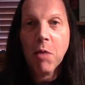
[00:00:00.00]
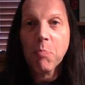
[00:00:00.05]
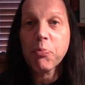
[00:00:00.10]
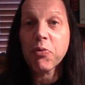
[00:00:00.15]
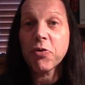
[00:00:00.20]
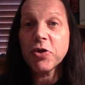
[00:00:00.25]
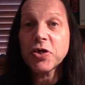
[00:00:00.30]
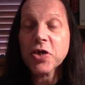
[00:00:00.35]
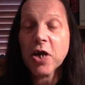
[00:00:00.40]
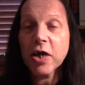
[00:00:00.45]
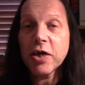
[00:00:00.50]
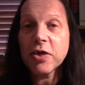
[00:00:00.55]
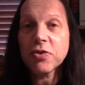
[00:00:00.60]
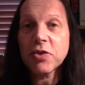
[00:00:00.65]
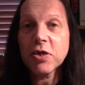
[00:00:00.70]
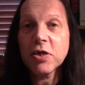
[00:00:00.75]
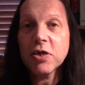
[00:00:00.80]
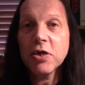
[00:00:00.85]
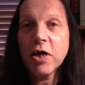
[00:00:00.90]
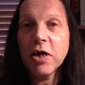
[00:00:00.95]
Appreciate
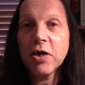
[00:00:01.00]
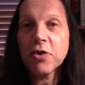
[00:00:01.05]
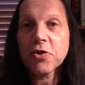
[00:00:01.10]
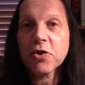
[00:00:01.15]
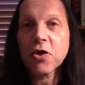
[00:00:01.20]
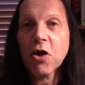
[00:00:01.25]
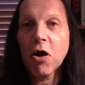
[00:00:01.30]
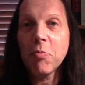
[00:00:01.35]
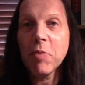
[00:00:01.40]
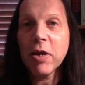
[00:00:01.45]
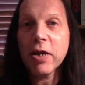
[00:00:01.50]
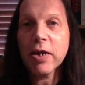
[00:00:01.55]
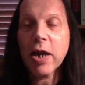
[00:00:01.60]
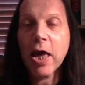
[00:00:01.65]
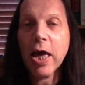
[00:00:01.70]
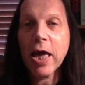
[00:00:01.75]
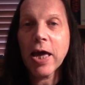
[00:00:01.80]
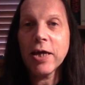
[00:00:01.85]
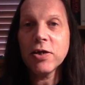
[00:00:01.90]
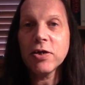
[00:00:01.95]
the comment,
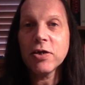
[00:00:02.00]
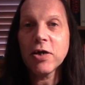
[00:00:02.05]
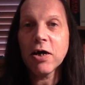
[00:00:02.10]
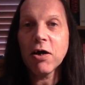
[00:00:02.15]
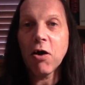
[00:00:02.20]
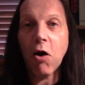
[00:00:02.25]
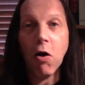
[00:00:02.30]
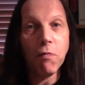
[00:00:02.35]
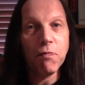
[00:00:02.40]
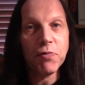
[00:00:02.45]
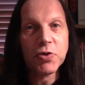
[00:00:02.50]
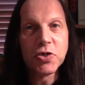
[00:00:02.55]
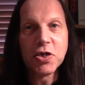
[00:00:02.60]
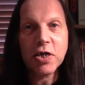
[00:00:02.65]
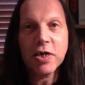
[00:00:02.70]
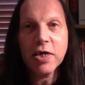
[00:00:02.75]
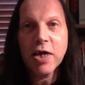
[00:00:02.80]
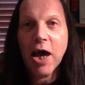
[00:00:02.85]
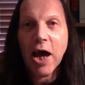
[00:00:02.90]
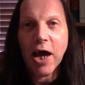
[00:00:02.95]
and
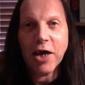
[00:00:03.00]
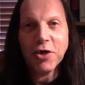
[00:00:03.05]
obviously,